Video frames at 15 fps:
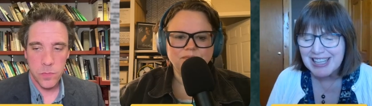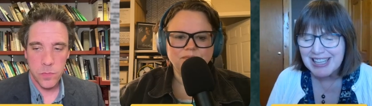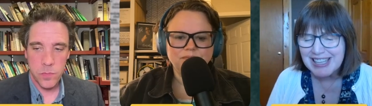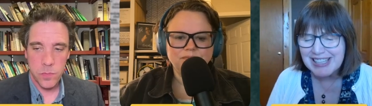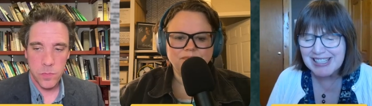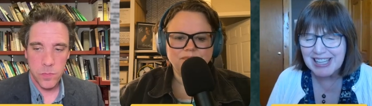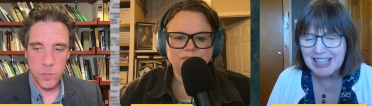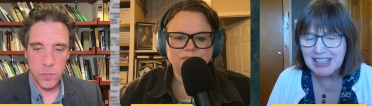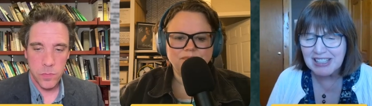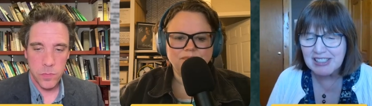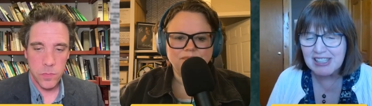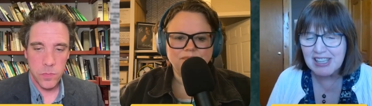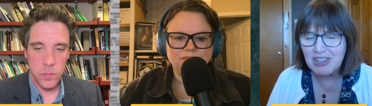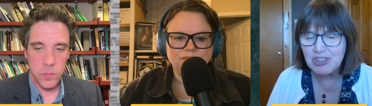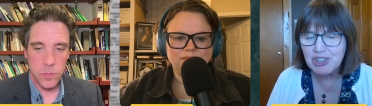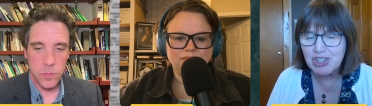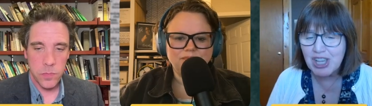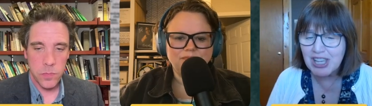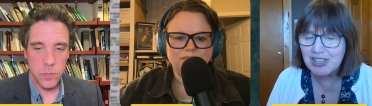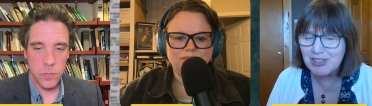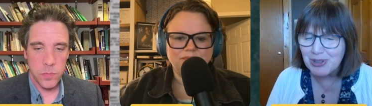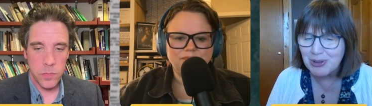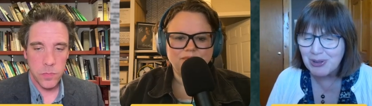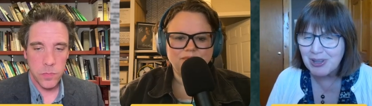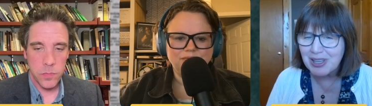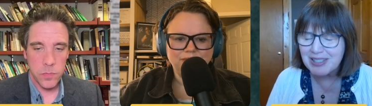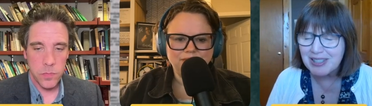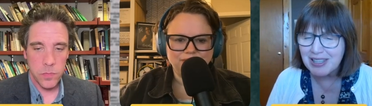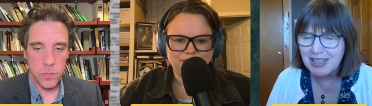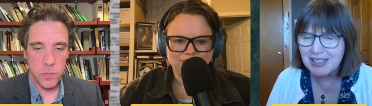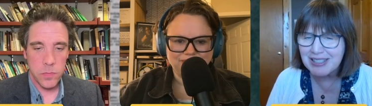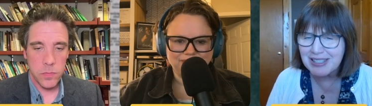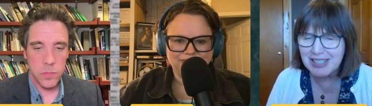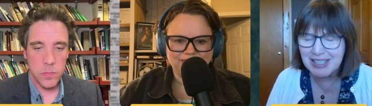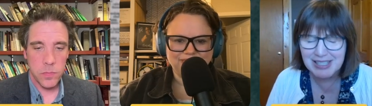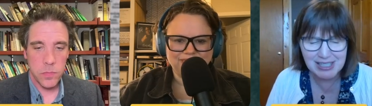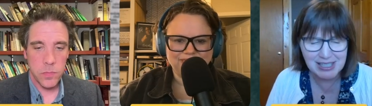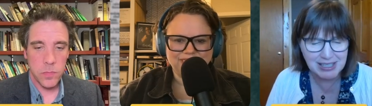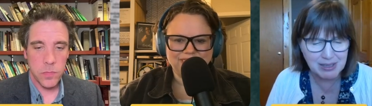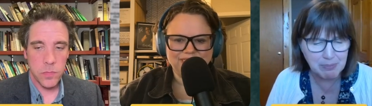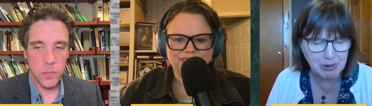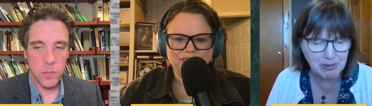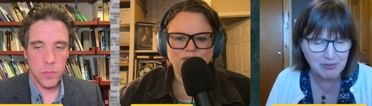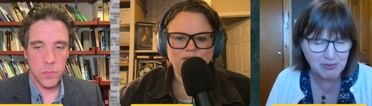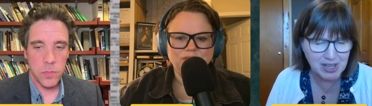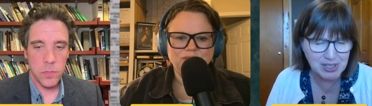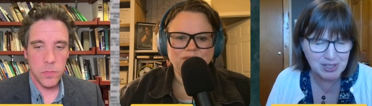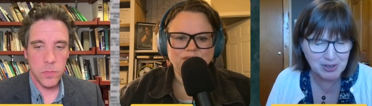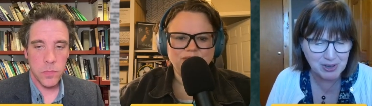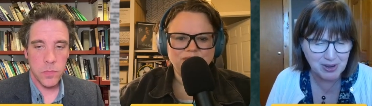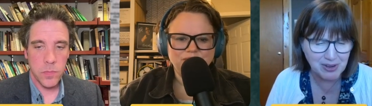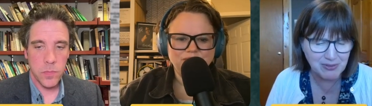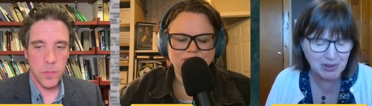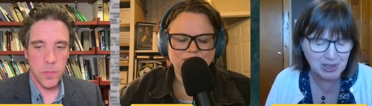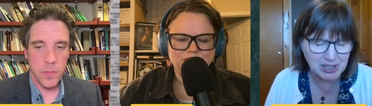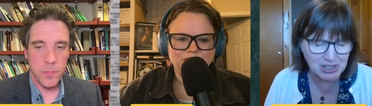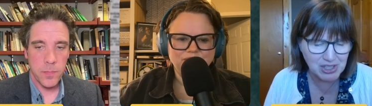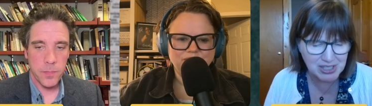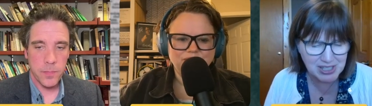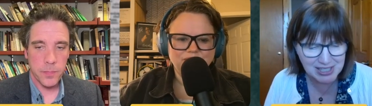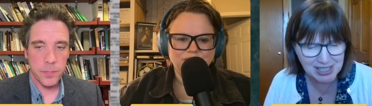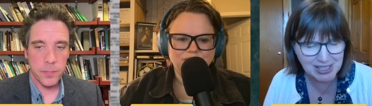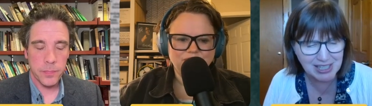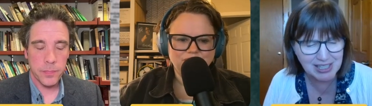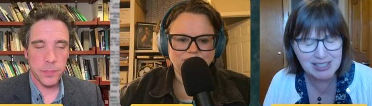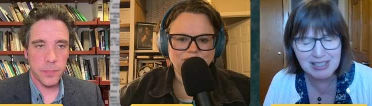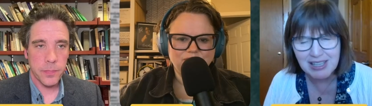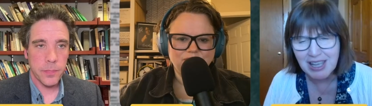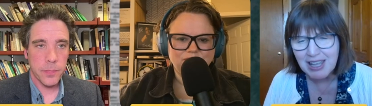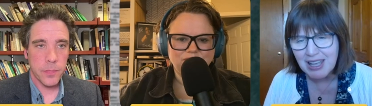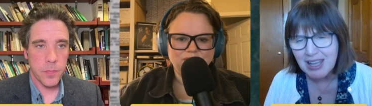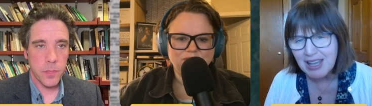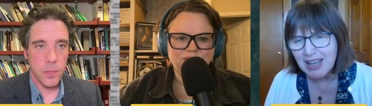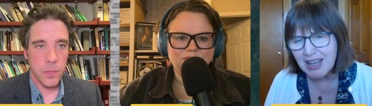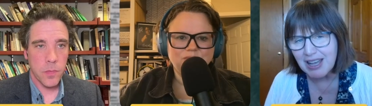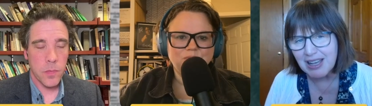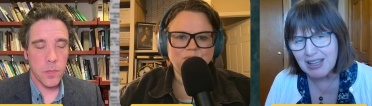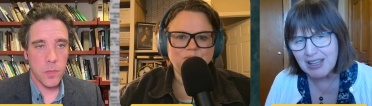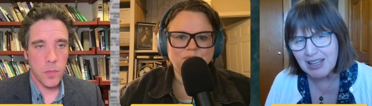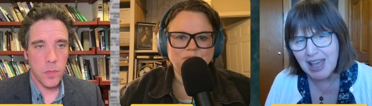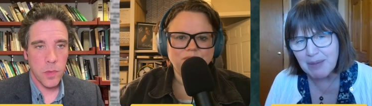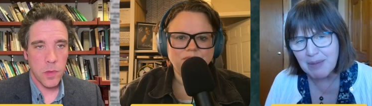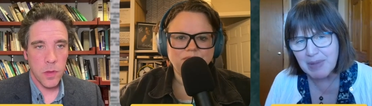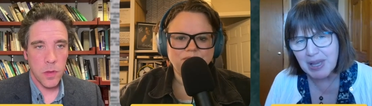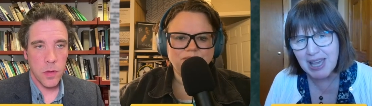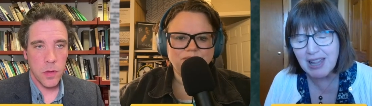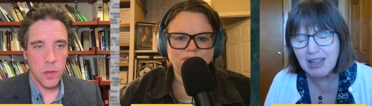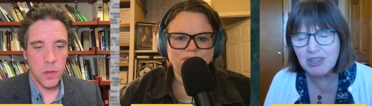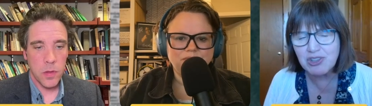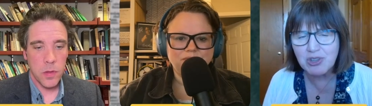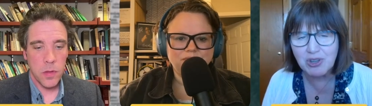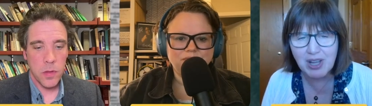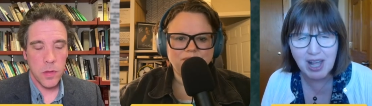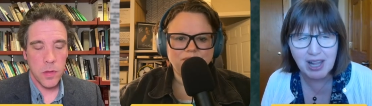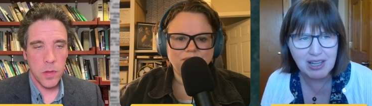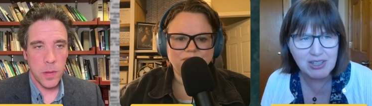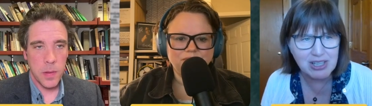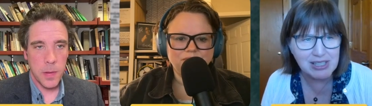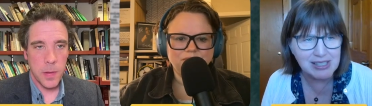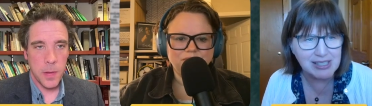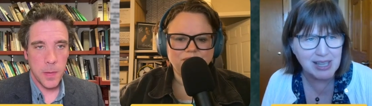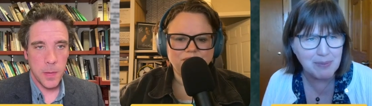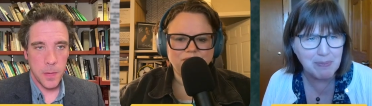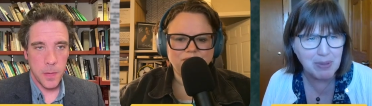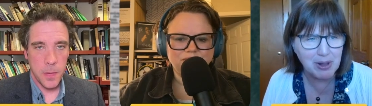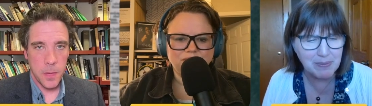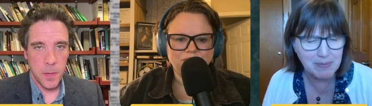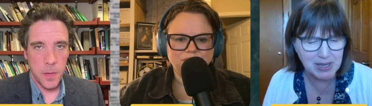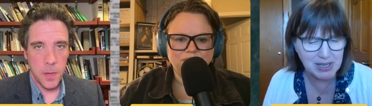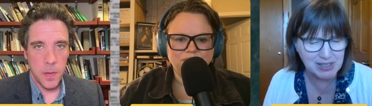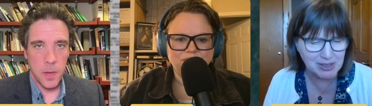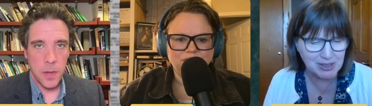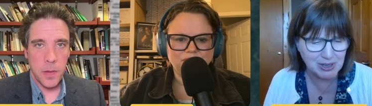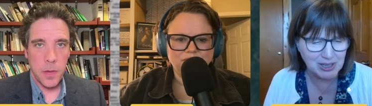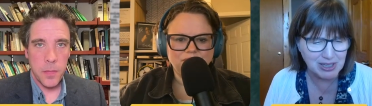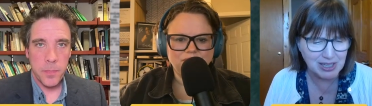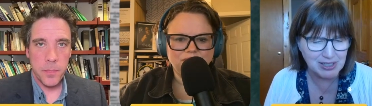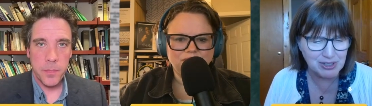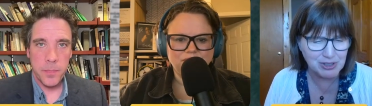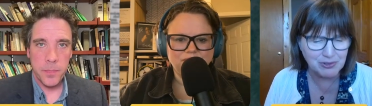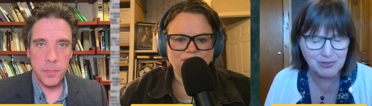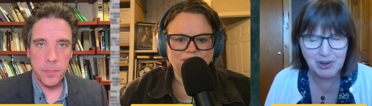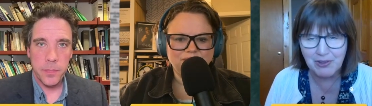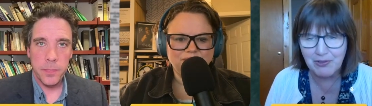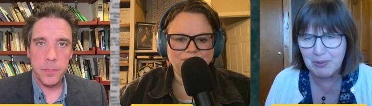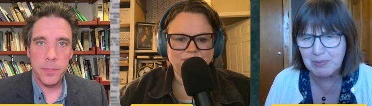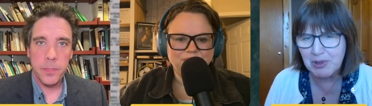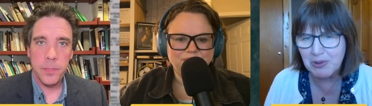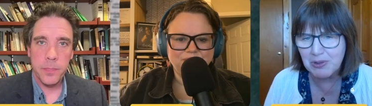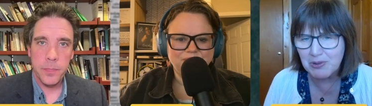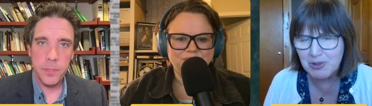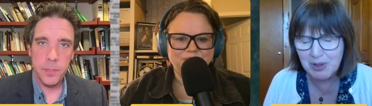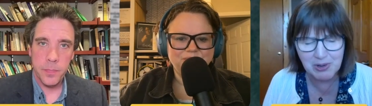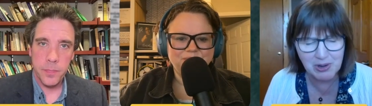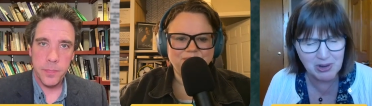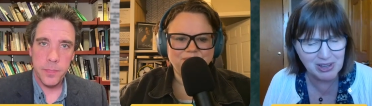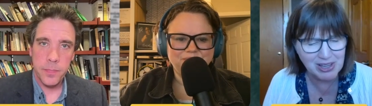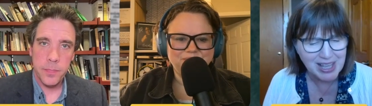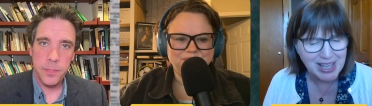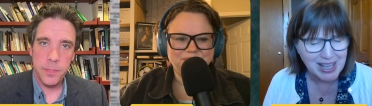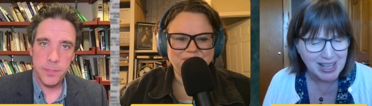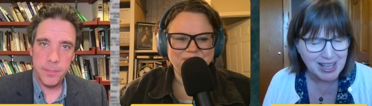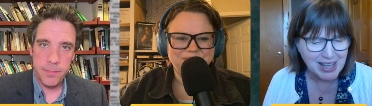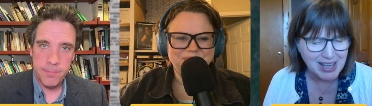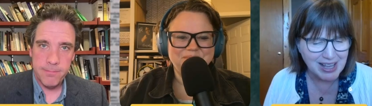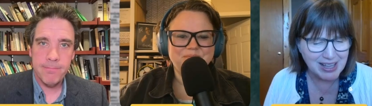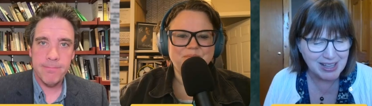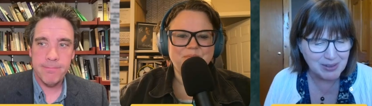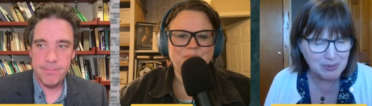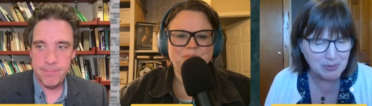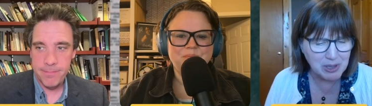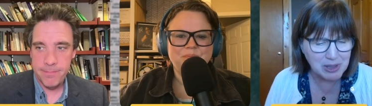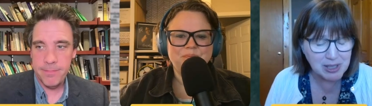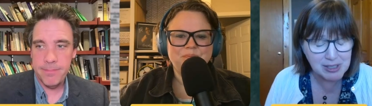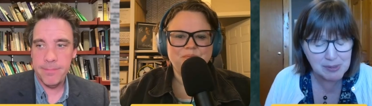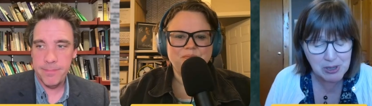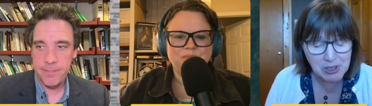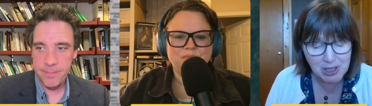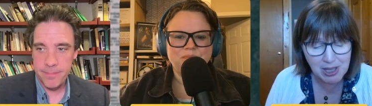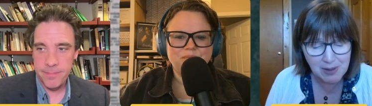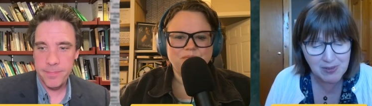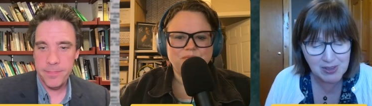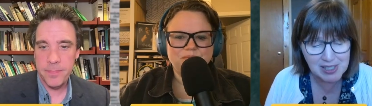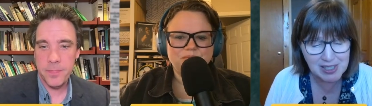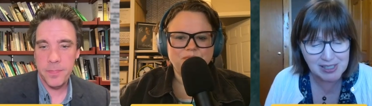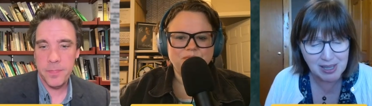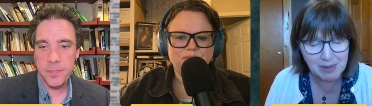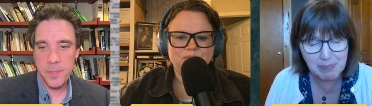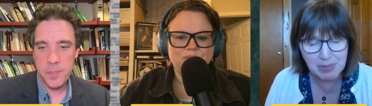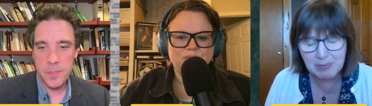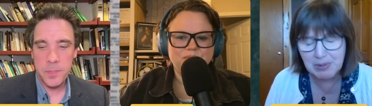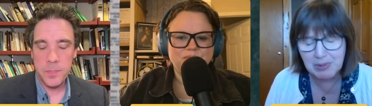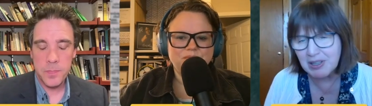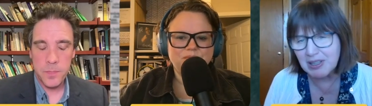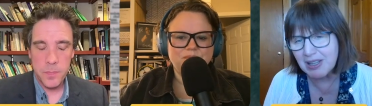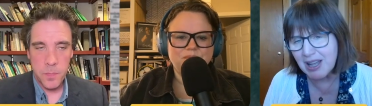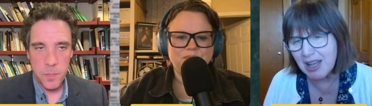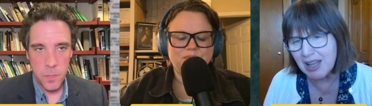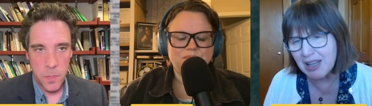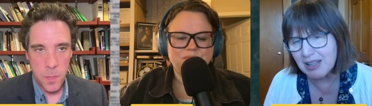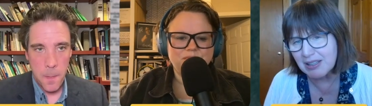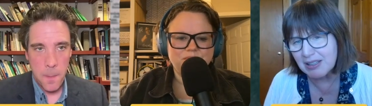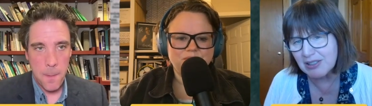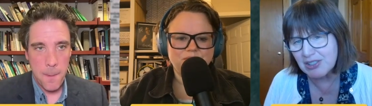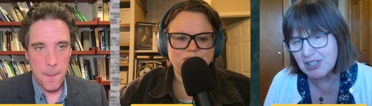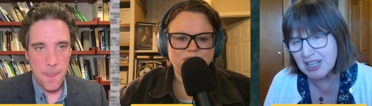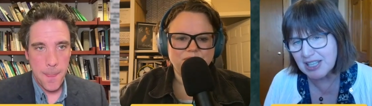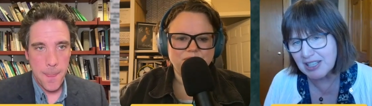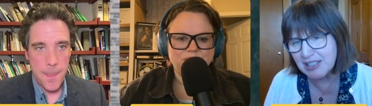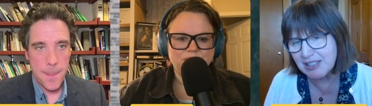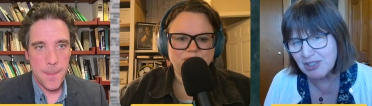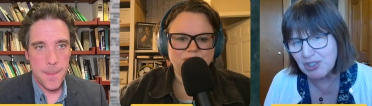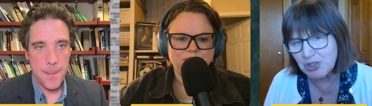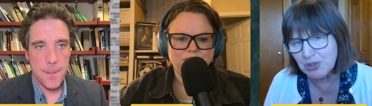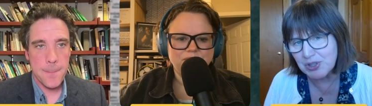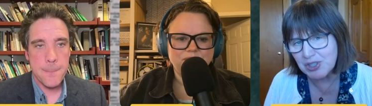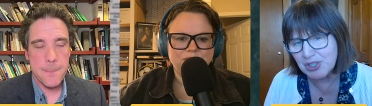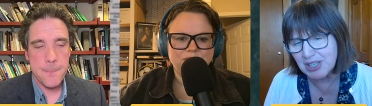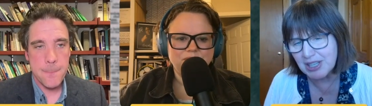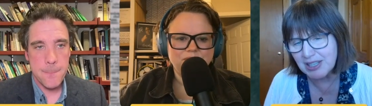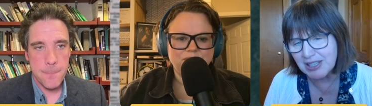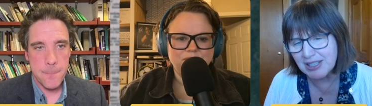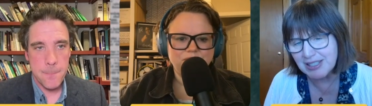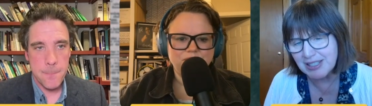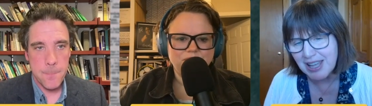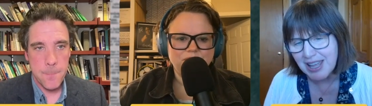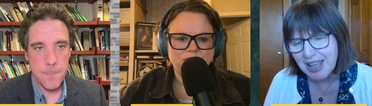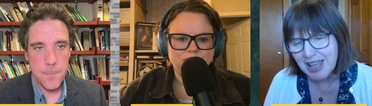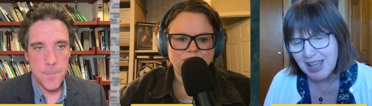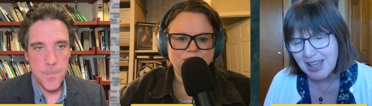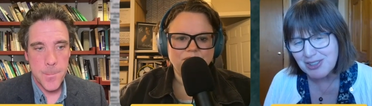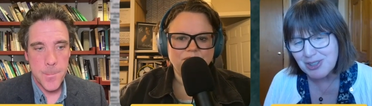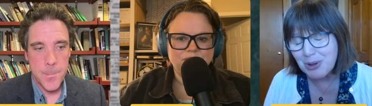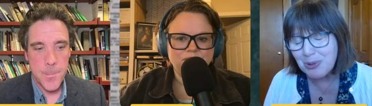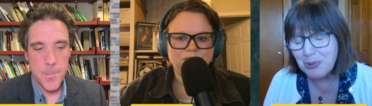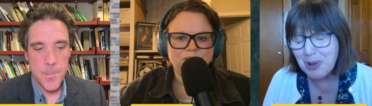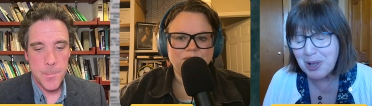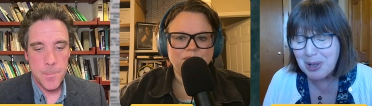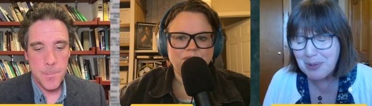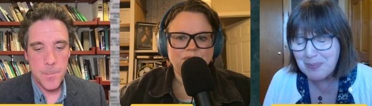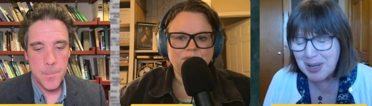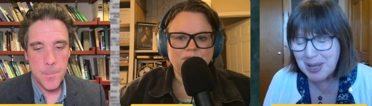Speaker 1: is Nicholas Schaser. He's the Assistant Professor of Religious Studies uh, at Macalester College in St. Paul, Minnesota, not too far from Luther Seminary, uh, with a special emphasis on biblical uh, studies and Jewish studies. So, welcome,